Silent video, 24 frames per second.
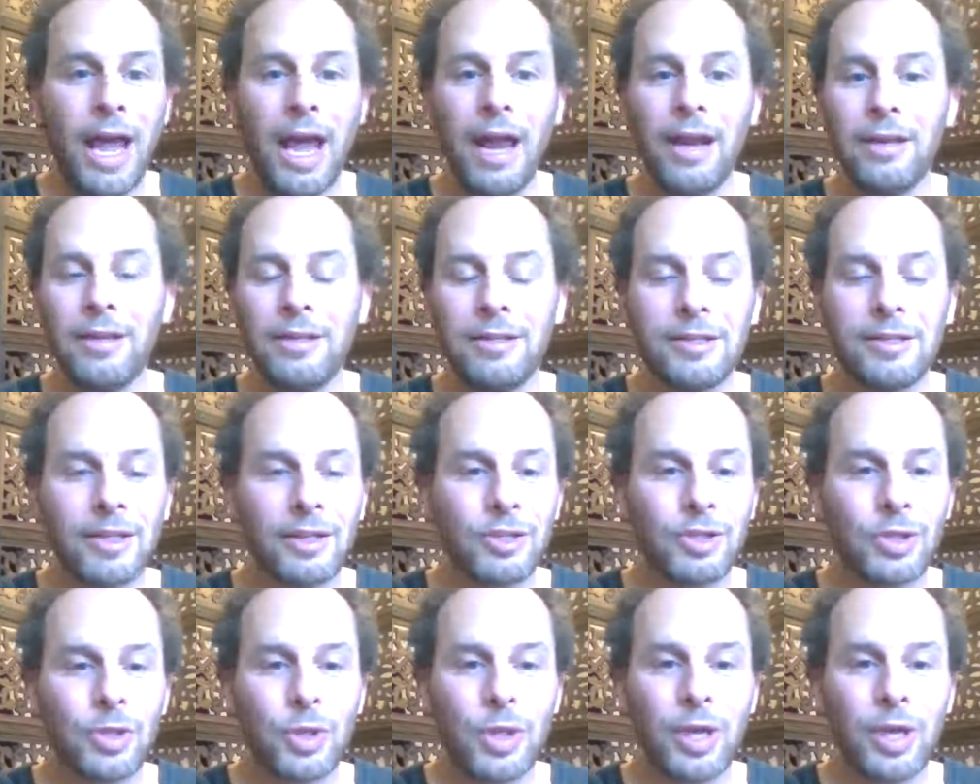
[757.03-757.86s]
any
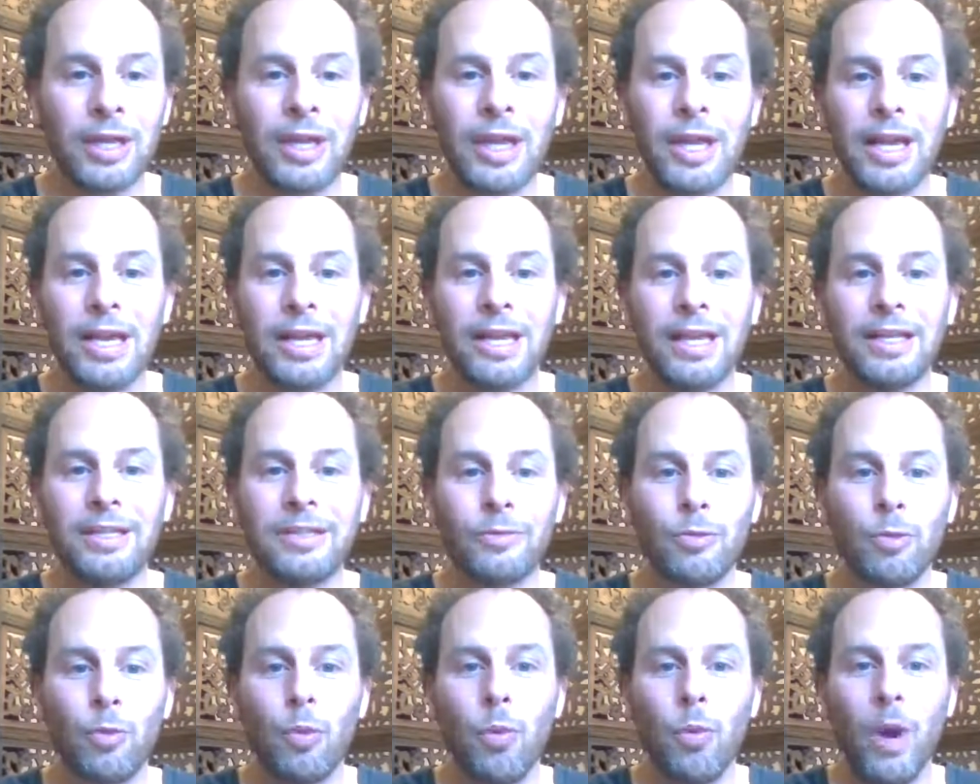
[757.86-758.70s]
such thing,
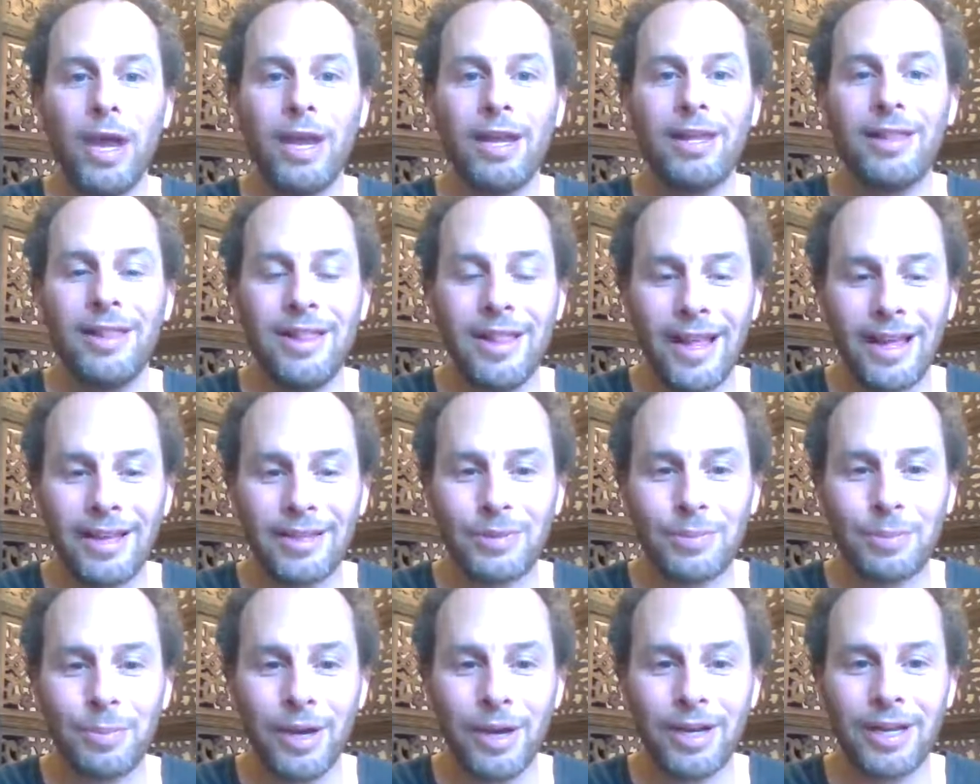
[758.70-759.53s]
it's way
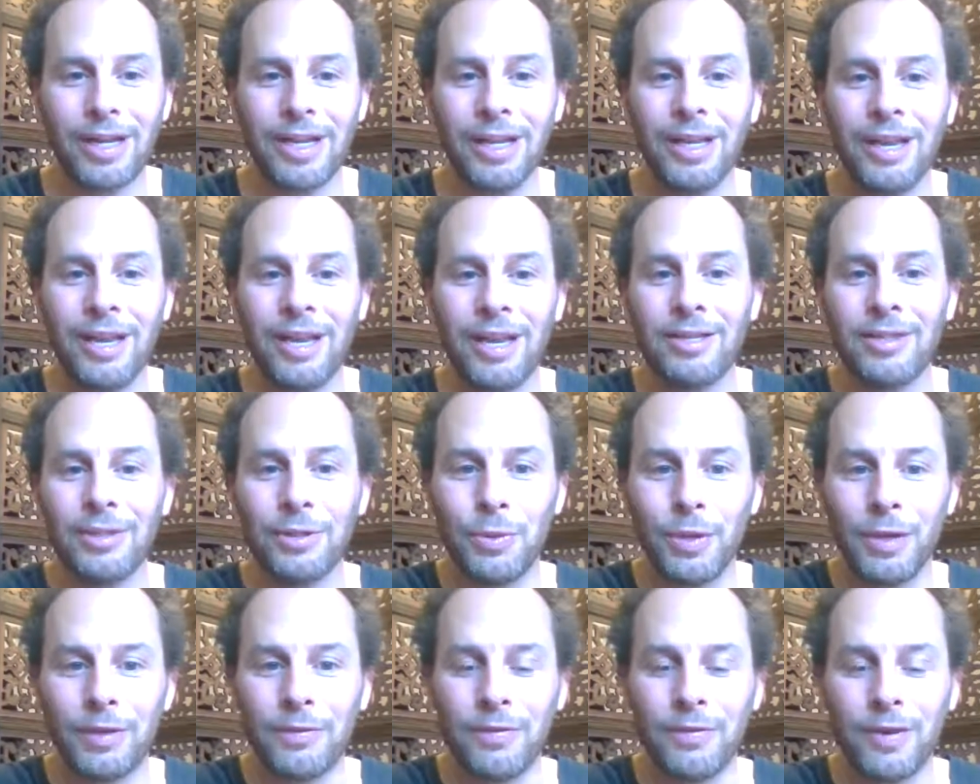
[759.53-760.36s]
less money
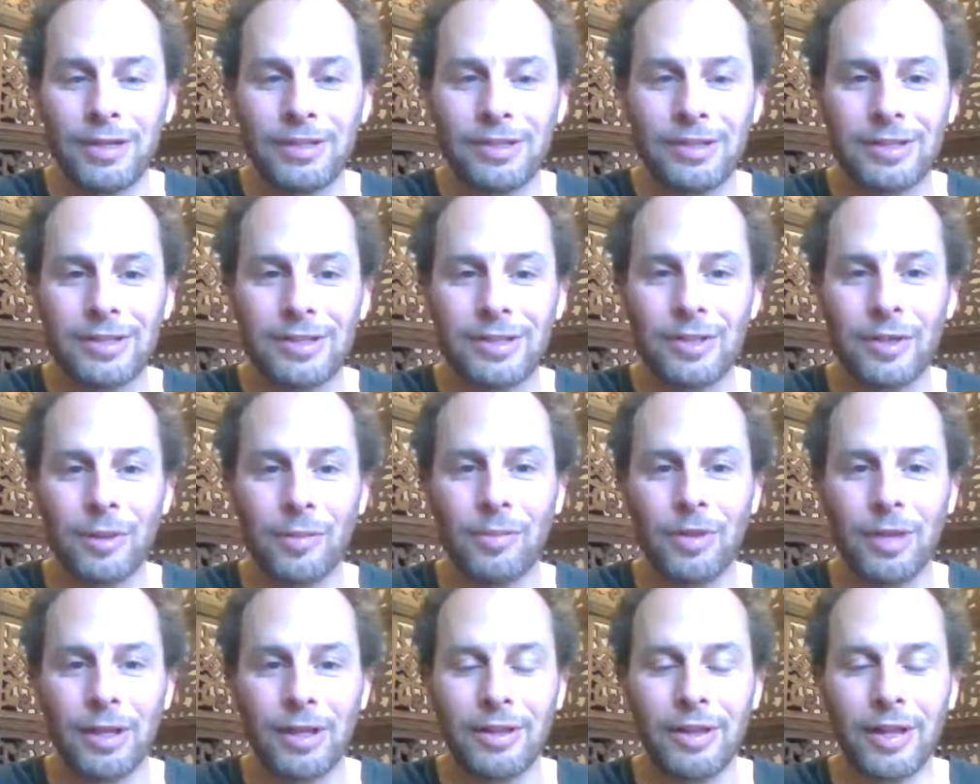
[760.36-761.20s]
to invest in
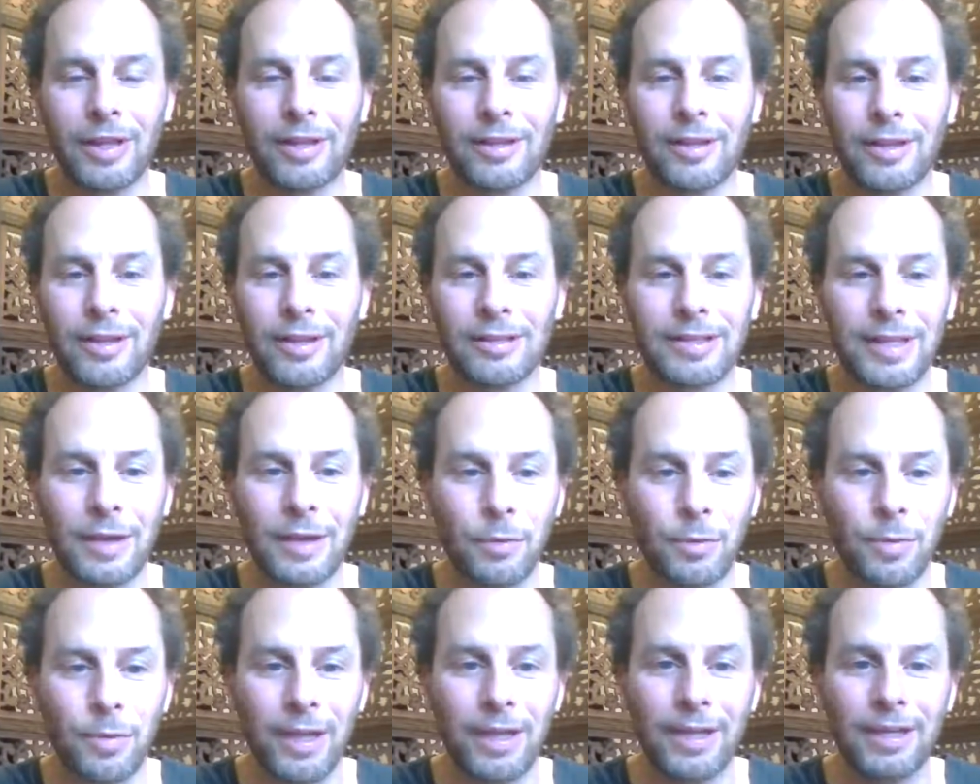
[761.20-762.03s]
something like this that
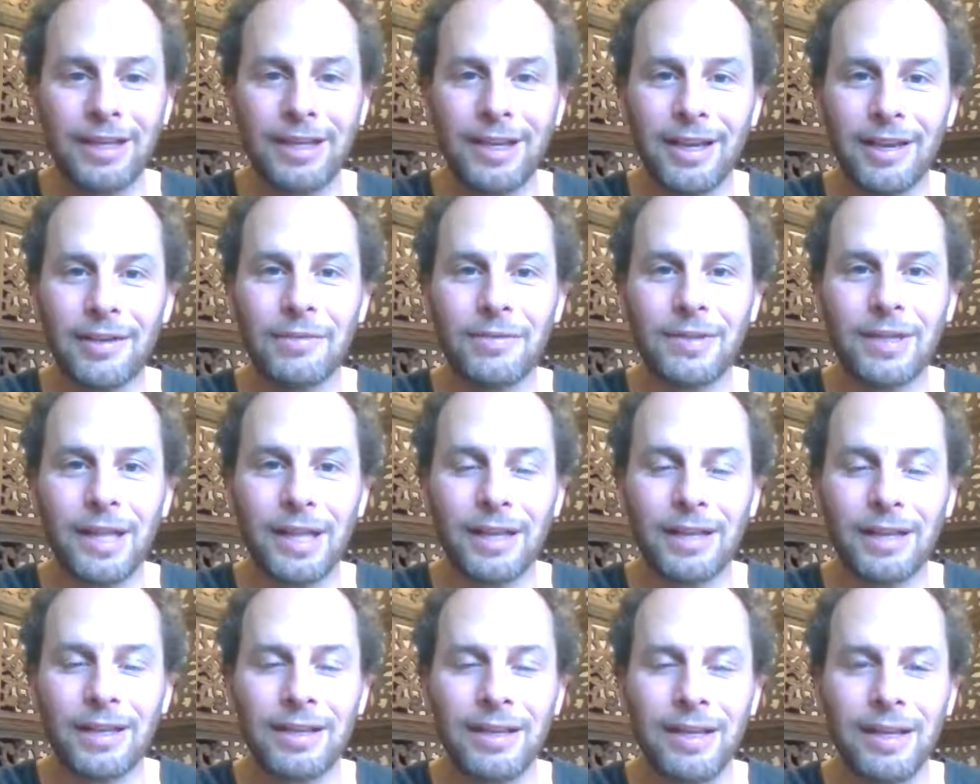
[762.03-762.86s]
will be a gift
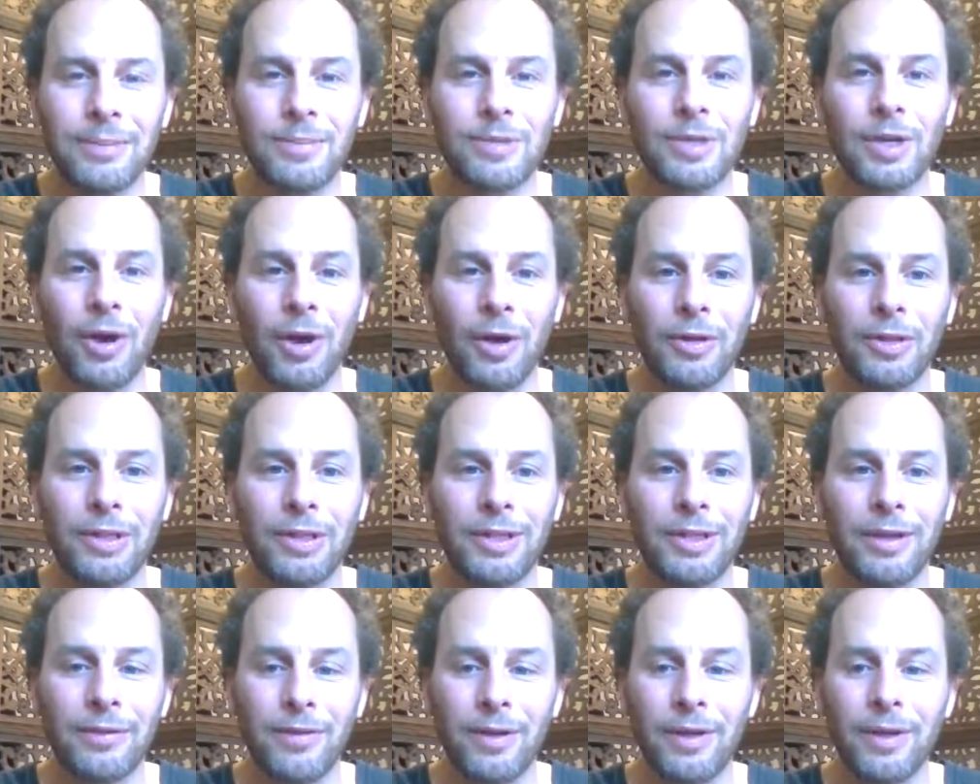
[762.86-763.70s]
that keeps on
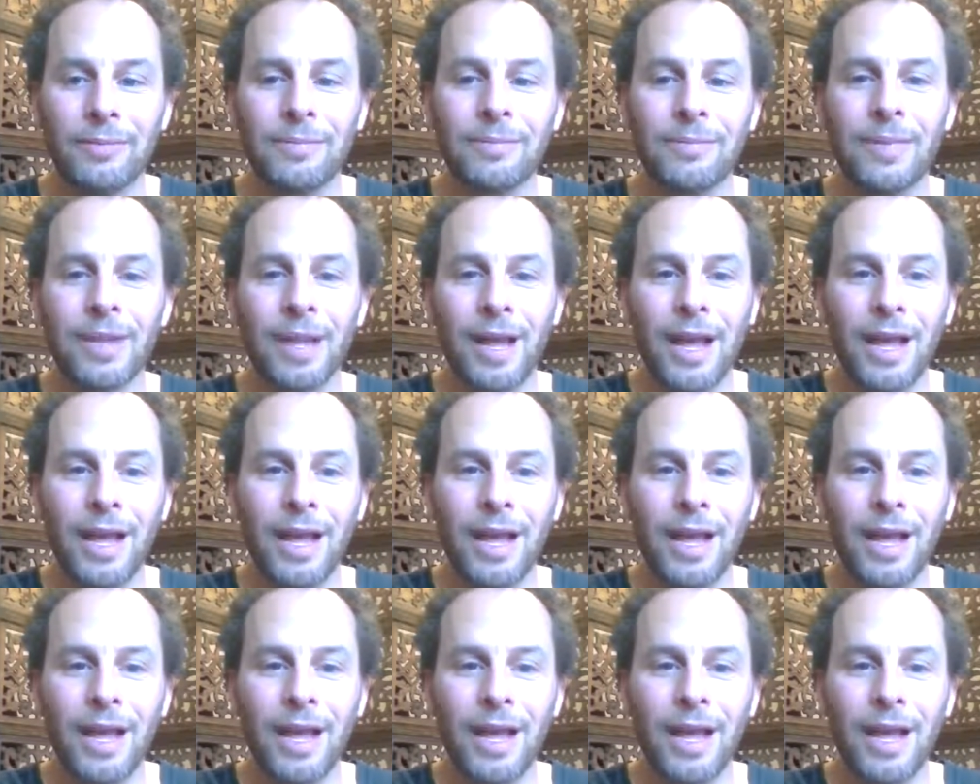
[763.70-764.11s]
giving.